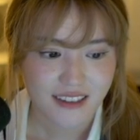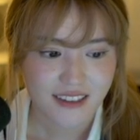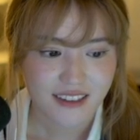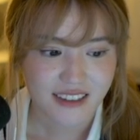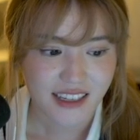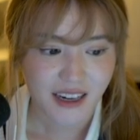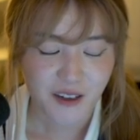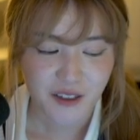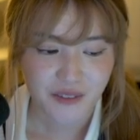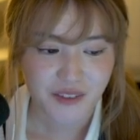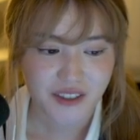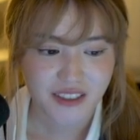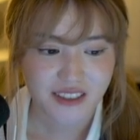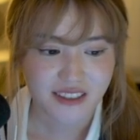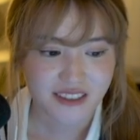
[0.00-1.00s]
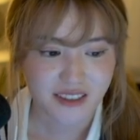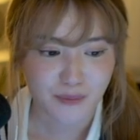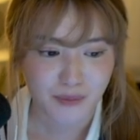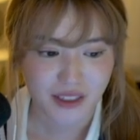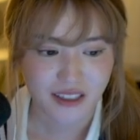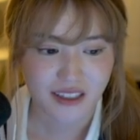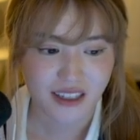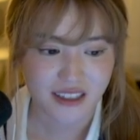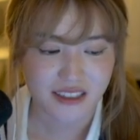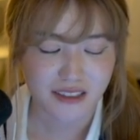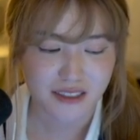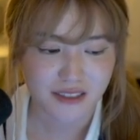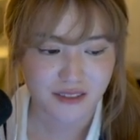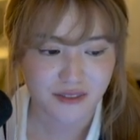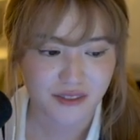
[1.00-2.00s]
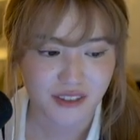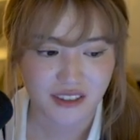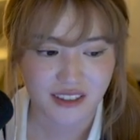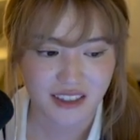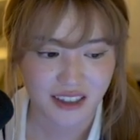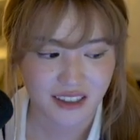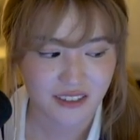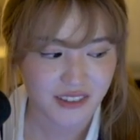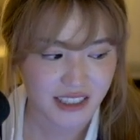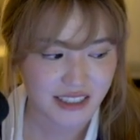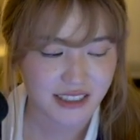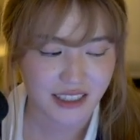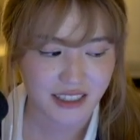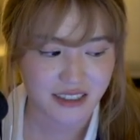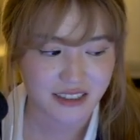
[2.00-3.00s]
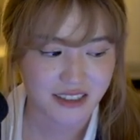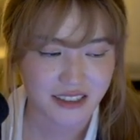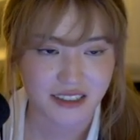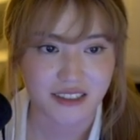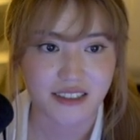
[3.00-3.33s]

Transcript: now it feels like something I just feel kind of excited to do.